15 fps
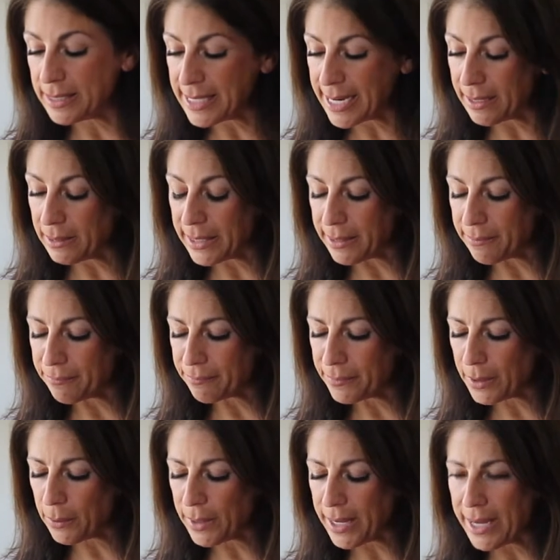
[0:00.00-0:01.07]
daily,
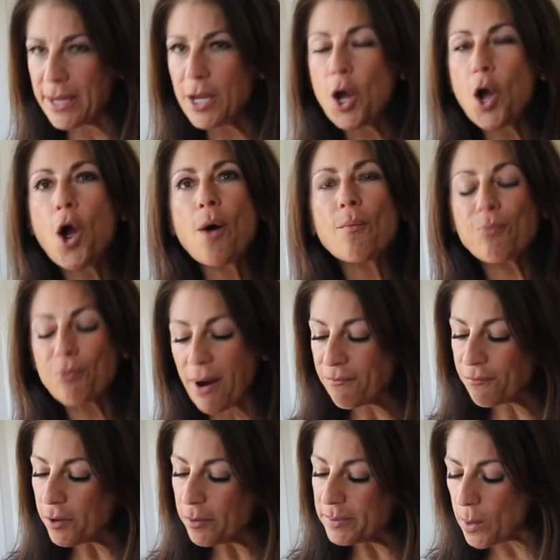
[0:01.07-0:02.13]
okay?
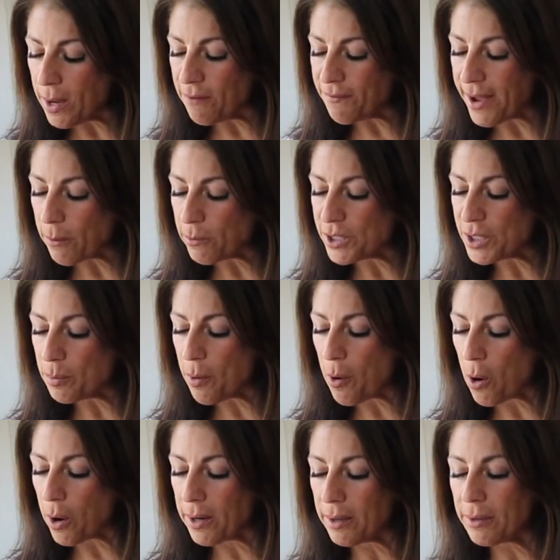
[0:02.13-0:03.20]
Preferably 12 hours
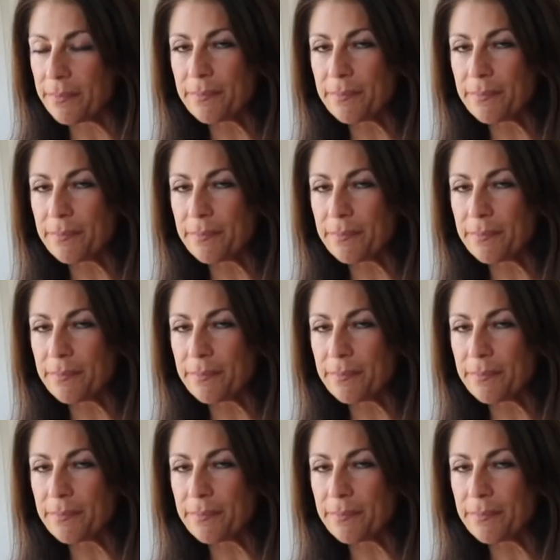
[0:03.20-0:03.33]
apart.